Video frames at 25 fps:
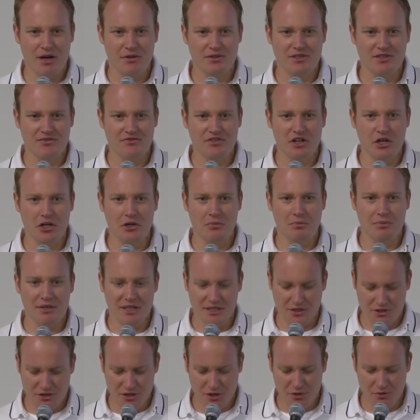
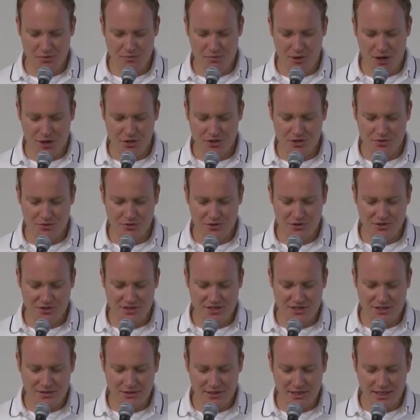developing Node
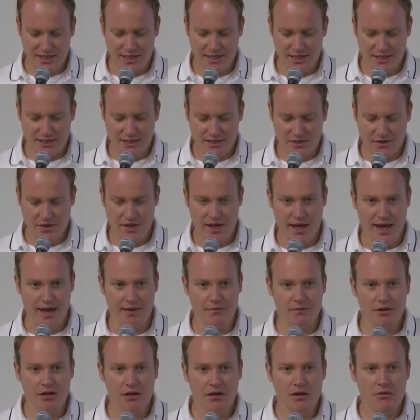modules is that